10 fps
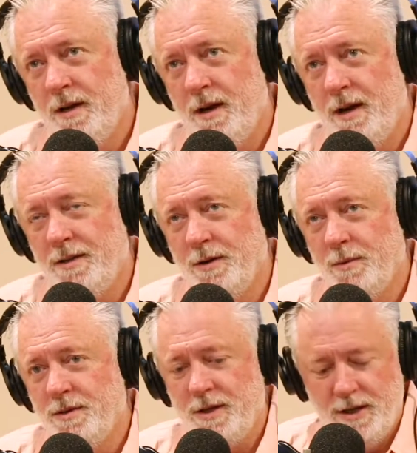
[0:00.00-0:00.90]
I did
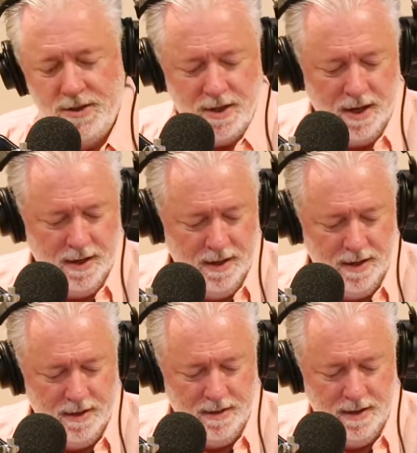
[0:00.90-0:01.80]
with TJ,
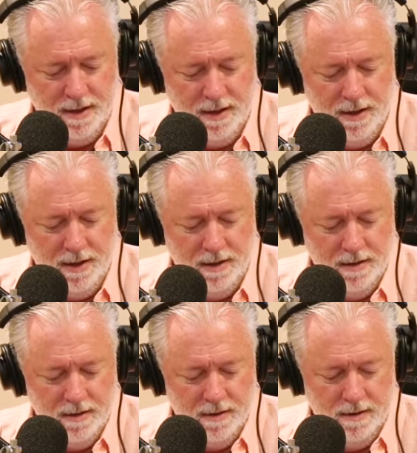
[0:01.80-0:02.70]
and he,
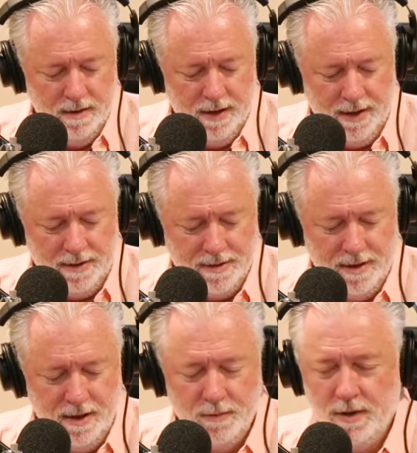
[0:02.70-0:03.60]
at the
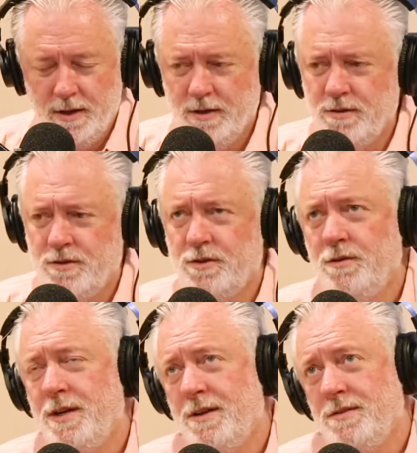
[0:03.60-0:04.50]
time, and this is
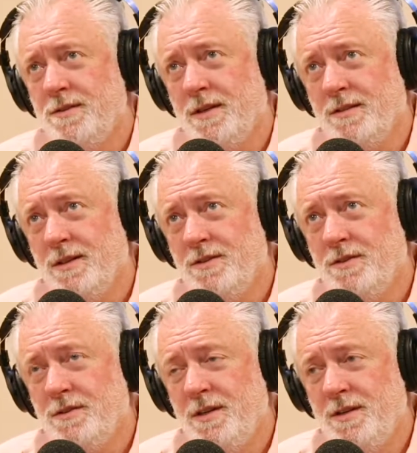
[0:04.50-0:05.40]
2006, that's
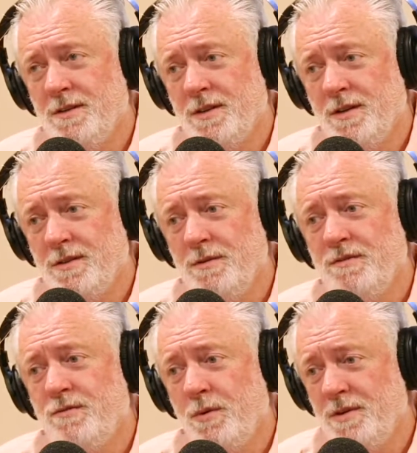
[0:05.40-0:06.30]
13 years ago, so he was
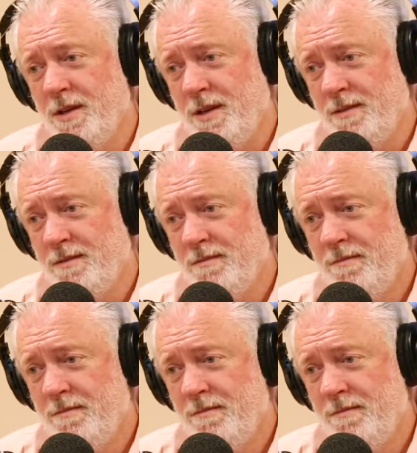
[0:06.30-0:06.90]
14.